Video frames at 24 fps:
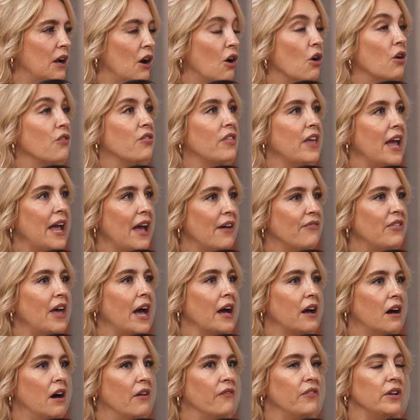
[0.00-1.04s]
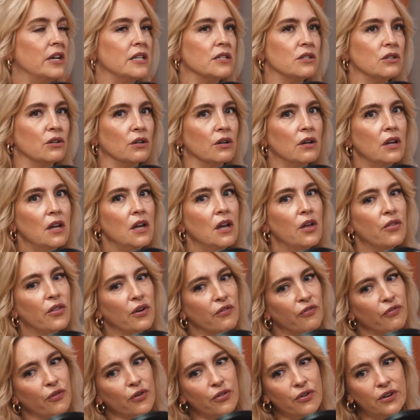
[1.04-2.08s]
Or they have that confidence, or they're
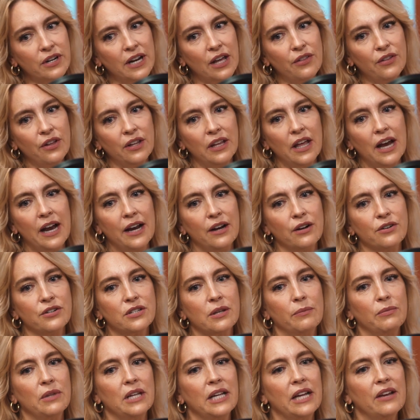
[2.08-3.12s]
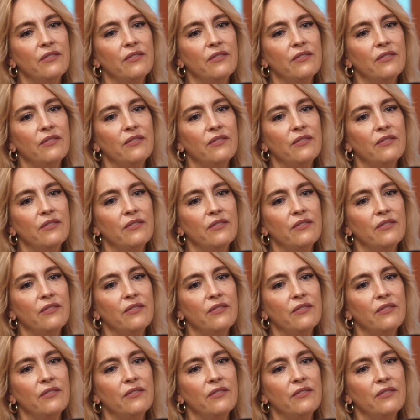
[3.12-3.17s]
further down the line or something.